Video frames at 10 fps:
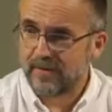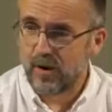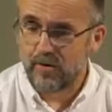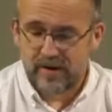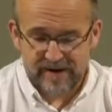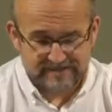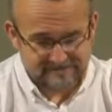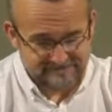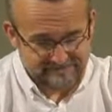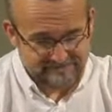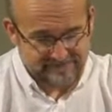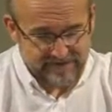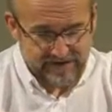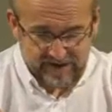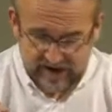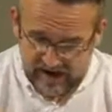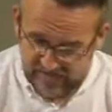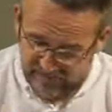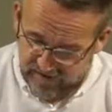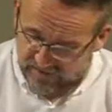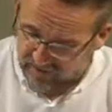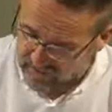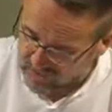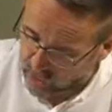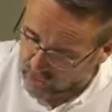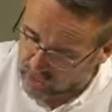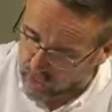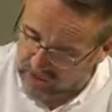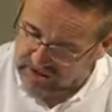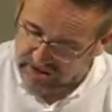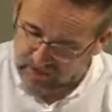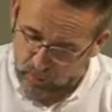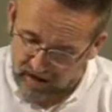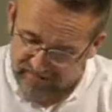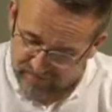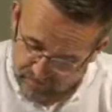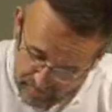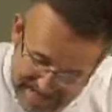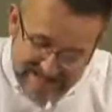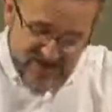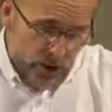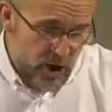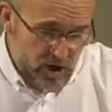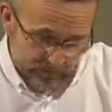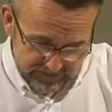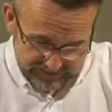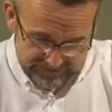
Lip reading: all right? And I have heard that John Knox and his wife might turn up